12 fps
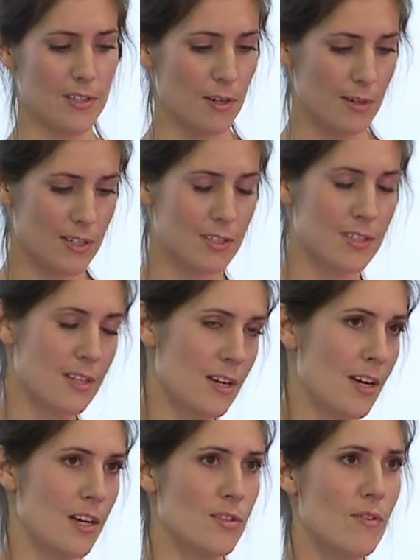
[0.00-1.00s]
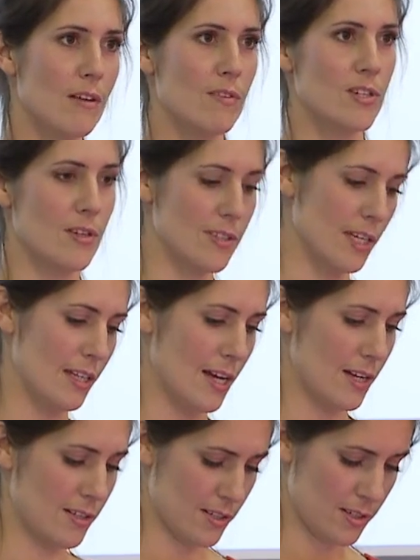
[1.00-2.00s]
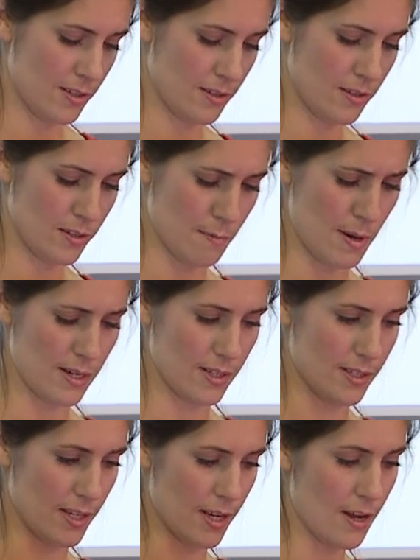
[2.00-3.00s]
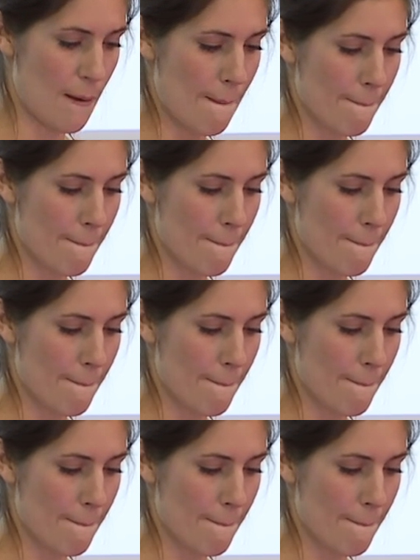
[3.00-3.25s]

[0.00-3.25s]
So it's really reducing that tremendously.